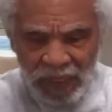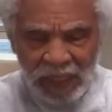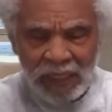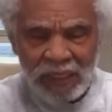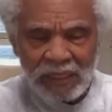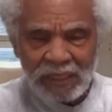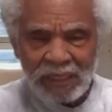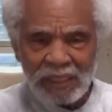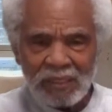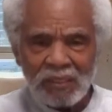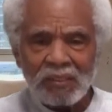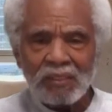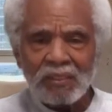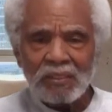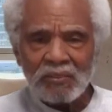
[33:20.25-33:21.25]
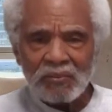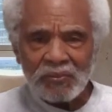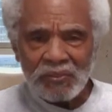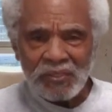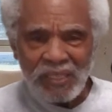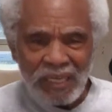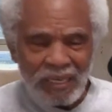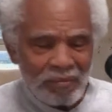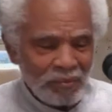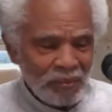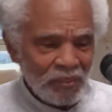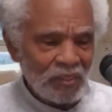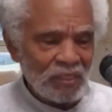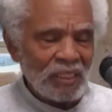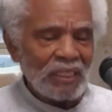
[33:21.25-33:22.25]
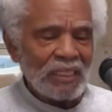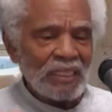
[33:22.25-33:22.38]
He said, "Thomas,